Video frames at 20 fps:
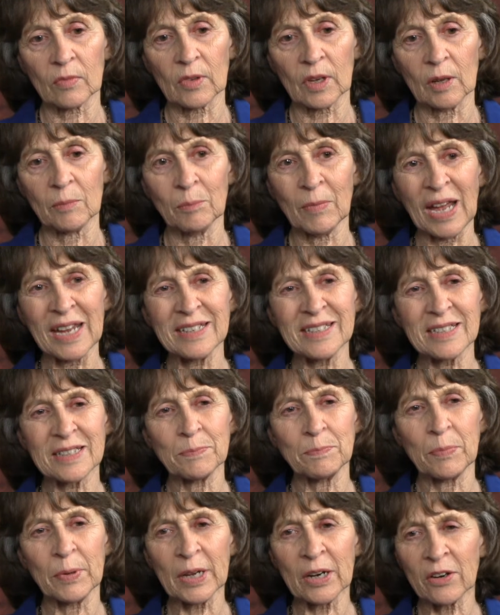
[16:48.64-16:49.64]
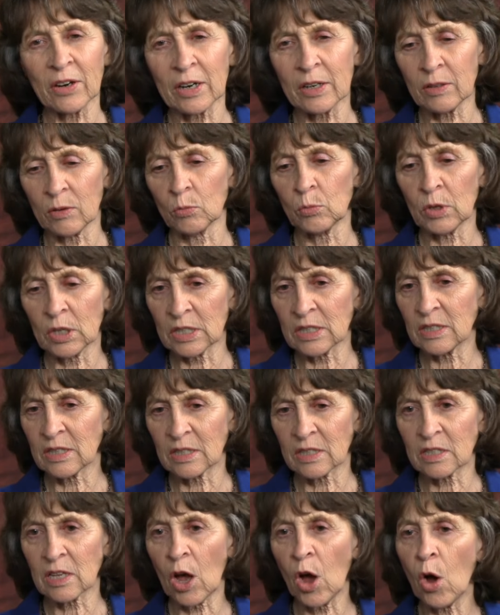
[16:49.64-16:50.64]
my spirit was
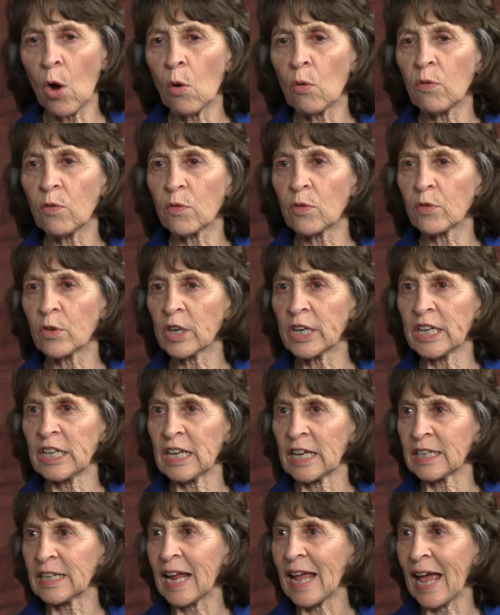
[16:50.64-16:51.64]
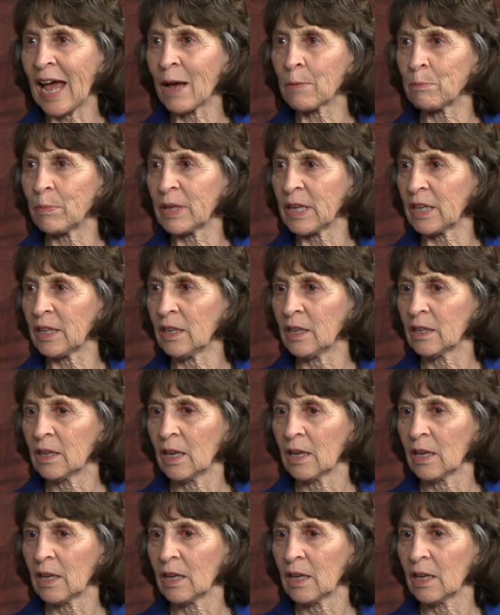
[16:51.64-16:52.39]
so free and happy,